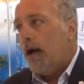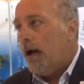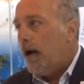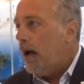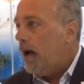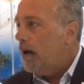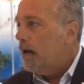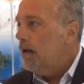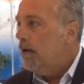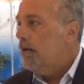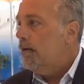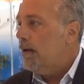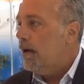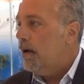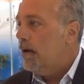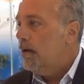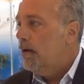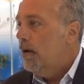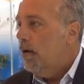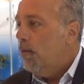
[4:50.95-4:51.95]
how do you do that?
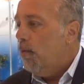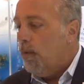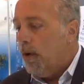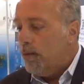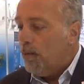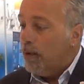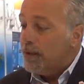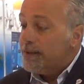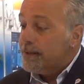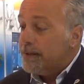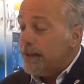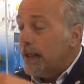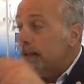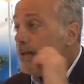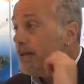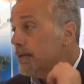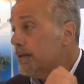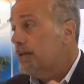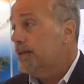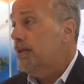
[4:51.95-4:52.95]
What
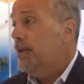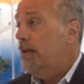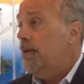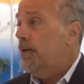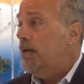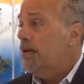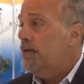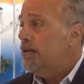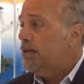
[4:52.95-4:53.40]
sensors do you use?